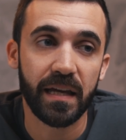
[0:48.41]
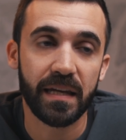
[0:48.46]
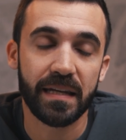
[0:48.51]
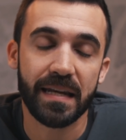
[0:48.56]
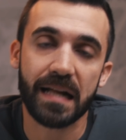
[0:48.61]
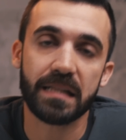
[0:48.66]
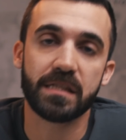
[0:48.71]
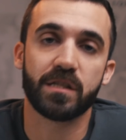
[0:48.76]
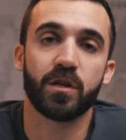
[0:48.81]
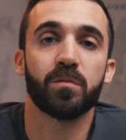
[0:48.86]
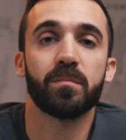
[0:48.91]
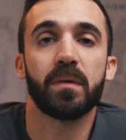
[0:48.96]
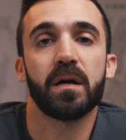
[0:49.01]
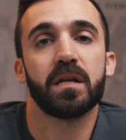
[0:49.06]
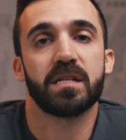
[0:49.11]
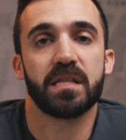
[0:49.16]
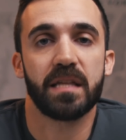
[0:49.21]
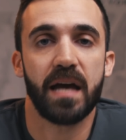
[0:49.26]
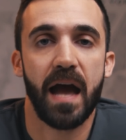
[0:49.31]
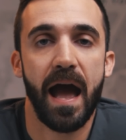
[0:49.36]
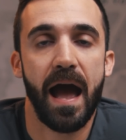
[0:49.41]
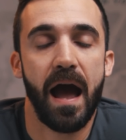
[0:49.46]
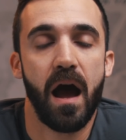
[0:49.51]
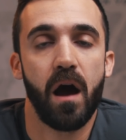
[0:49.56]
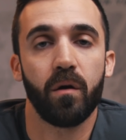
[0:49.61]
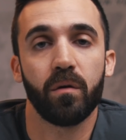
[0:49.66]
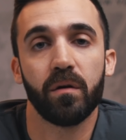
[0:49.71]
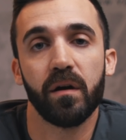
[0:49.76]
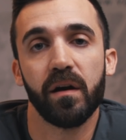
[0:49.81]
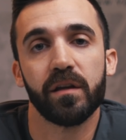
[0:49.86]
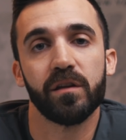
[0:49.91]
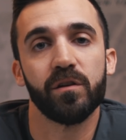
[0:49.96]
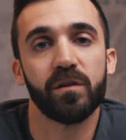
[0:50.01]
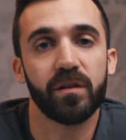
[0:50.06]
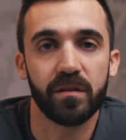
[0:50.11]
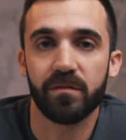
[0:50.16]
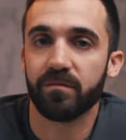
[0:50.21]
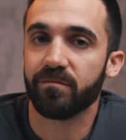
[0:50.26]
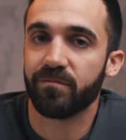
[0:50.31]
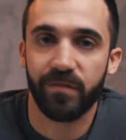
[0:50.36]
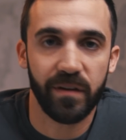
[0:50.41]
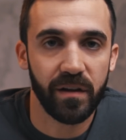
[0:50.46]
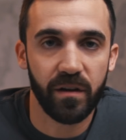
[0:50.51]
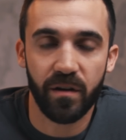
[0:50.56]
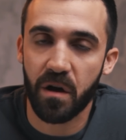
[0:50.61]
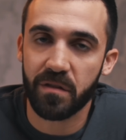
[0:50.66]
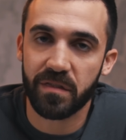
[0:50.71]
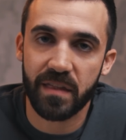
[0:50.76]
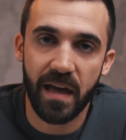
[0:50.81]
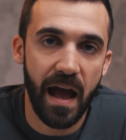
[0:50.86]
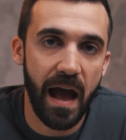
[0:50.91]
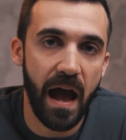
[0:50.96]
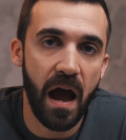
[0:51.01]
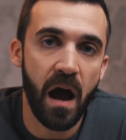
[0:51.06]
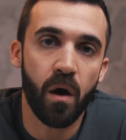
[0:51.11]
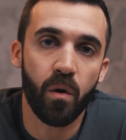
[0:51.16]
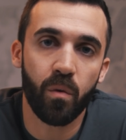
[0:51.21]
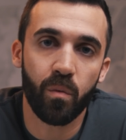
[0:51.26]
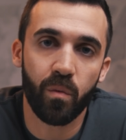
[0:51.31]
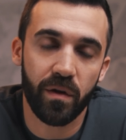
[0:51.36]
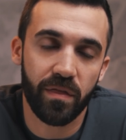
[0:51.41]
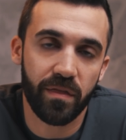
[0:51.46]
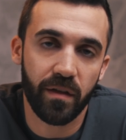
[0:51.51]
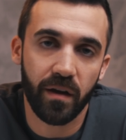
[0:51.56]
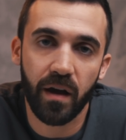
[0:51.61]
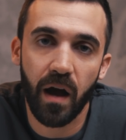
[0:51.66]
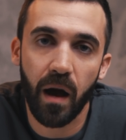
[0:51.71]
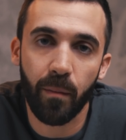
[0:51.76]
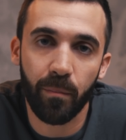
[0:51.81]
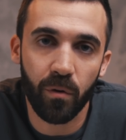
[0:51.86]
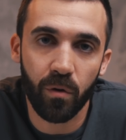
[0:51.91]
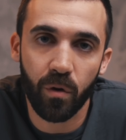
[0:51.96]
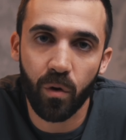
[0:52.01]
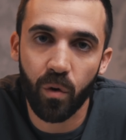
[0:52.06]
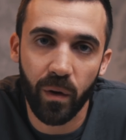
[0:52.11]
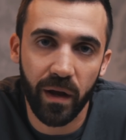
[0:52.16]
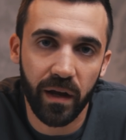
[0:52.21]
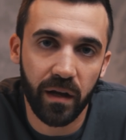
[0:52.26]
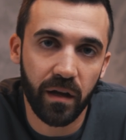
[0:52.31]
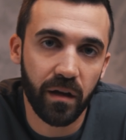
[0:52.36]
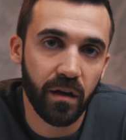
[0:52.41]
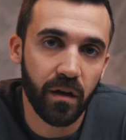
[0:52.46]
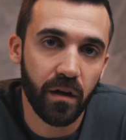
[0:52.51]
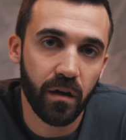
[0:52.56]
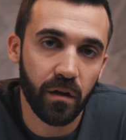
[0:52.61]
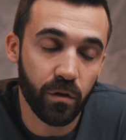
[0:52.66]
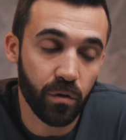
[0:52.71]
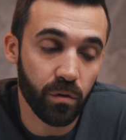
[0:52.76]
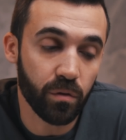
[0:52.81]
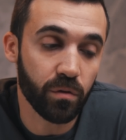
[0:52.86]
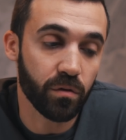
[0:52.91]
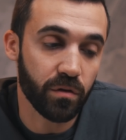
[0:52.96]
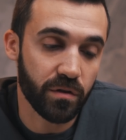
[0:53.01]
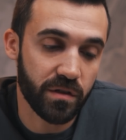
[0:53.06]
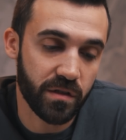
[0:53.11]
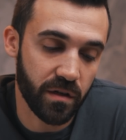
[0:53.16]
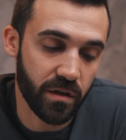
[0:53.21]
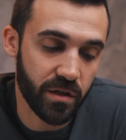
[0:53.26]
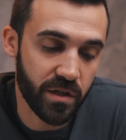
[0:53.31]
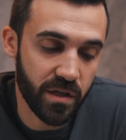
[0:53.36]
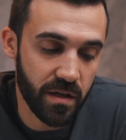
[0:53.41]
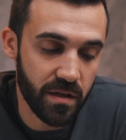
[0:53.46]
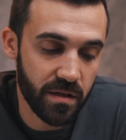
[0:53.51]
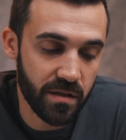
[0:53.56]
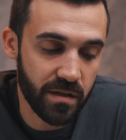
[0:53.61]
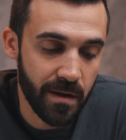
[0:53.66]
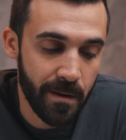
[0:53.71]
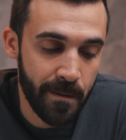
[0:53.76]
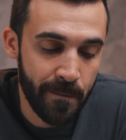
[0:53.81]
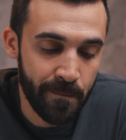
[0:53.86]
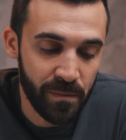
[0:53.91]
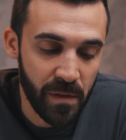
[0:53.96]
Not so much the how. You can figure out the how with a couple quick Google searches,